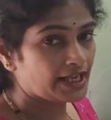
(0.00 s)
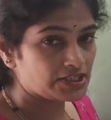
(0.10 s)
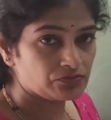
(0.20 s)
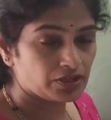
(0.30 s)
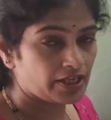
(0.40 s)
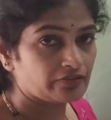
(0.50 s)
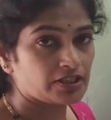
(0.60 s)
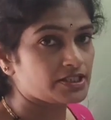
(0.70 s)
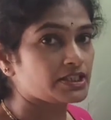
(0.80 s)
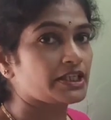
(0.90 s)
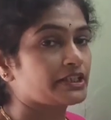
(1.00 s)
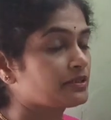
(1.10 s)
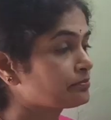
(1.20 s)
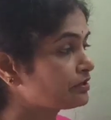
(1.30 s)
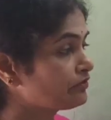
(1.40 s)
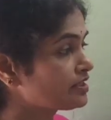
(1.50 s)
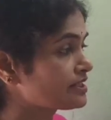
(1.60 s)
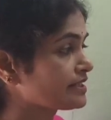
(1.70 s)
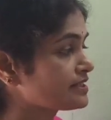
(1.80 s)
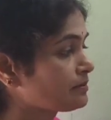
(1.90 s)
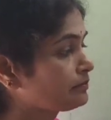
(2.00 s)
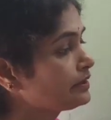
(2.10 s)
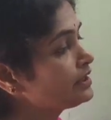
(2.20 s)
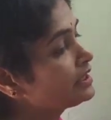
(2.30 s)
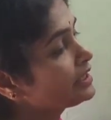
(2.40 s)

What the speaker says: as we have considered the previous example.